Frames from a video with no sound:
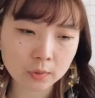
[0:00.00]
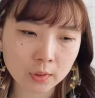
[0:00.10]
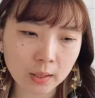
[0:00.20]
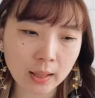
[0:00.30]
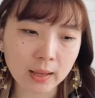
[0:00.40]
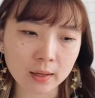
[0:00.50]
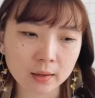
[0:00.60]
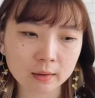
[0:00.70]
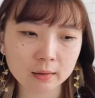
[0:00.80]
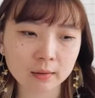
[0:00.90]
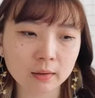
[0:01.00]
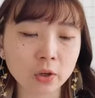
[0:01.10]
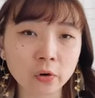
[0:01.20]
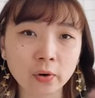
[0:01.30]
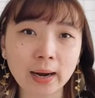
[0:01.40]
like
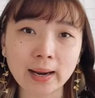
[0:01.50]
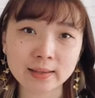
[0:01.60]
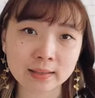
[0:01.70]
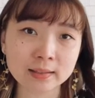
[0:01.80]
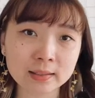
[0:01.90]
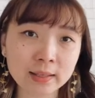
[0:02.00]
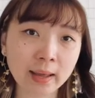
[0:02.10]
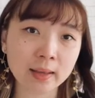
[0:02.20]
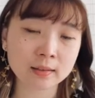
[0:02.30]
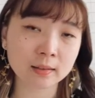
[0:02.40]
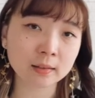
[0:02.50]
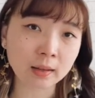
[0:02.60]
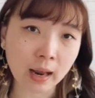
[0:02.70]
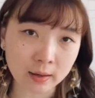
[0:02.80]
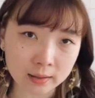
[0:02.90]
your identity as an
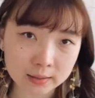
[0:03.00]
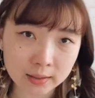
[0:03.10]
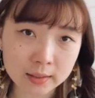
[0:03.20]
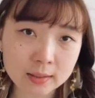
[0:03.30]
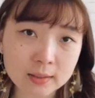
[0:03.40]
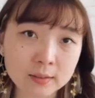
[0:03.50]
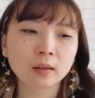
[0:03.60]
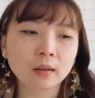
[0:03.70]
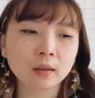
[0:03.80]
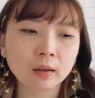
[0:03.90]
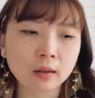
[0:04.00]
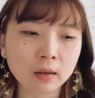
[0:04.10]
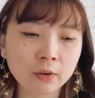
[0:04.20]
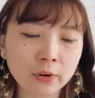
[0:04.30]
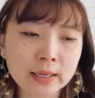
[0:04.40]
artist.
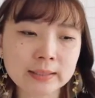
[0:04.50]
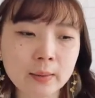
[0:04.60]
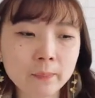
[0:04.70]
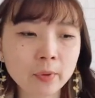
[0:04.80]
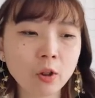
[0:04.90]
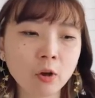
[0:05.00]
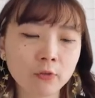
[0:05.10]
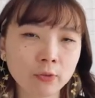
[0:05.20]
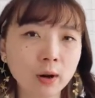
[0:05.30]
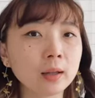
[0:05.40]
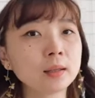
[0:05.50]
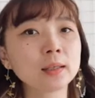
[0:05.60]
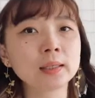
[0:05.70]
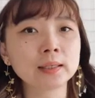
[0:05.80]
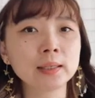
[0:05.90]
Example of
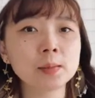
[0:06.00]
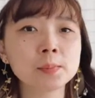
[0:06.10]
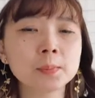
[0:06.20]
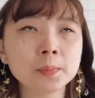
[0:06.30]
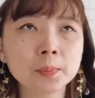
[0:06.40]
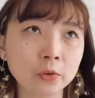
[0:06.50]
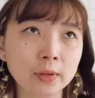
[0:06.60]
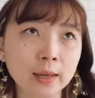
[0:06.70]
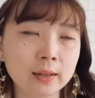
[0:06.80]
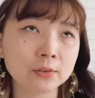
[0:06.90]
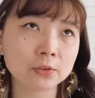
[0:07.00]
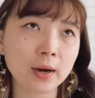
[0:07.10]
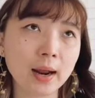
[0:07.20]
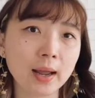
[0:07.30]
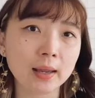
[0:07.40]
color theme, you can
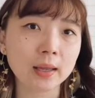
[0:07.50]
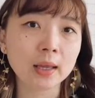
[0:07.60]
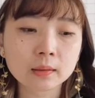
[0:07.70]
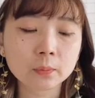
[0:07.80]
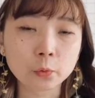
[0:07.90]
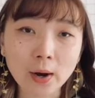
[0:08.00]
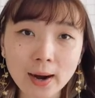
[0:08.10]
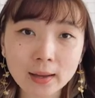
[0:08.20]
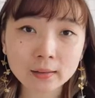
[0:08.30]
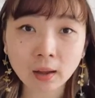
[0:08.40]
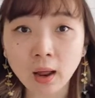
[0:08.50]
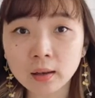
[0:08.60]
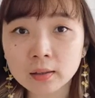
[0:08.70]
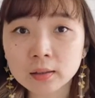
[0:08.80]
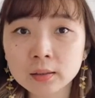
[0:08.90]
try bright
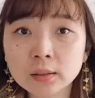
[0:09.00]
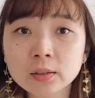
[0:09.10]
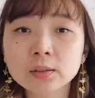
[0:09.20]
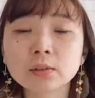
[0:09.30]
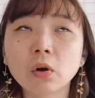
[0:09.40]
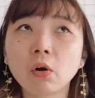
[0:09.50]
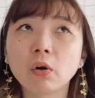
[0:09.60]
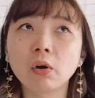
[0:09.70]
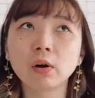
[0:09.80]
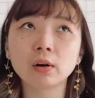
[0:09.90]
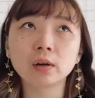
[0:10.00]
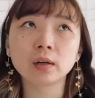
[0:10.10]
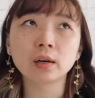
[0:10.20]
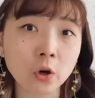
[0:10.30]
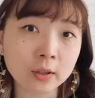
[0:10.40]
colors
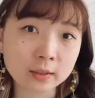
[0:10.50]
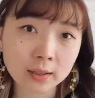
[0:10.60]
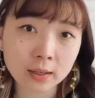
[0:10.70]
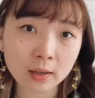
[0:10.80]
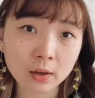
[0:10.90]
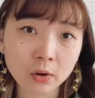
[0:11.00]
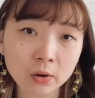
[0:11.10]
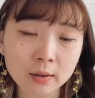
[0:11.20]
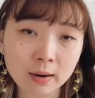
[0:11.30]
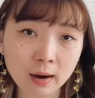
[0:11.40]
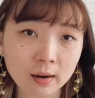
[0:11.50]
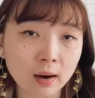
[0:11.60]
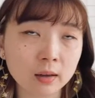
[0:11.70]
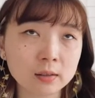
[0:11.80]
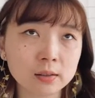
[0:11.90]
or gothic or dark
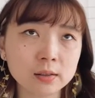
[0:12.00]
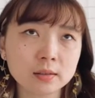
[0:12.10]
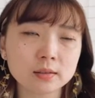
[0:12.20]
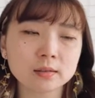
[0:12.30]
colors.